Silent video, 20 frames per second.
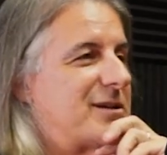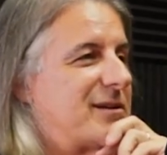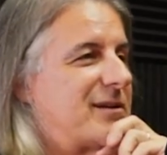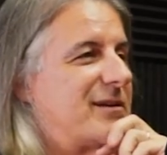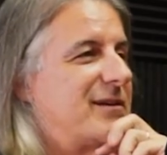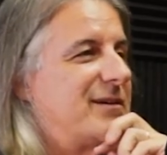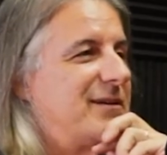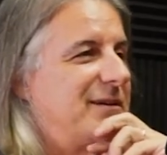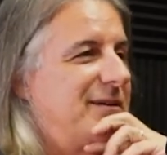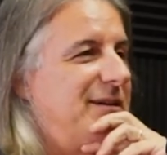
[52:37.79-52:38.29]

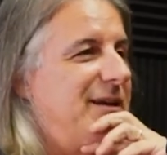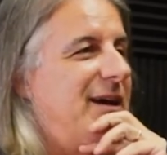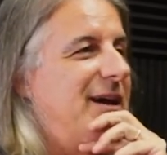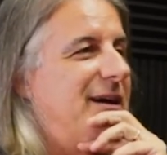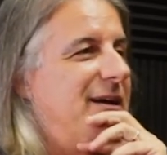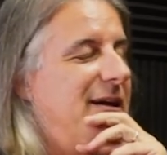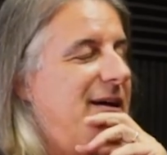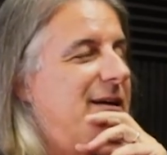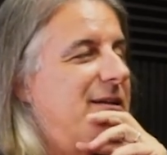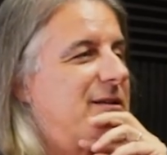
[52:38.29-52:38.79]
Years, yeah,
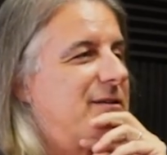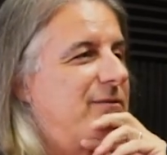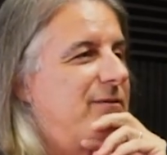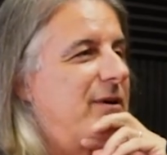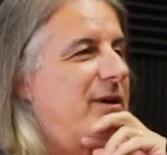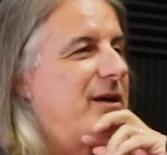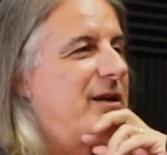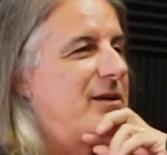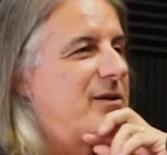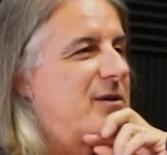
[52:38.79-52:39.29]
yeah, yeah. It's
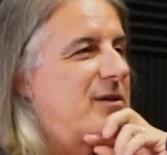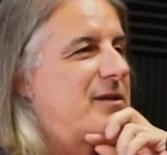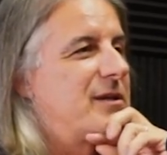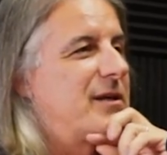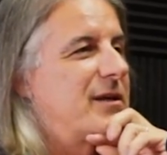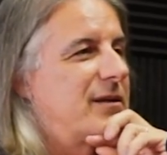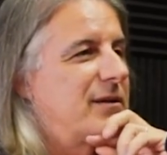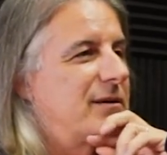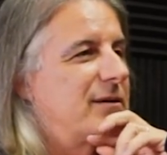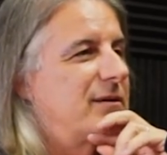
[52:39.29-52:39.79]
very interesting.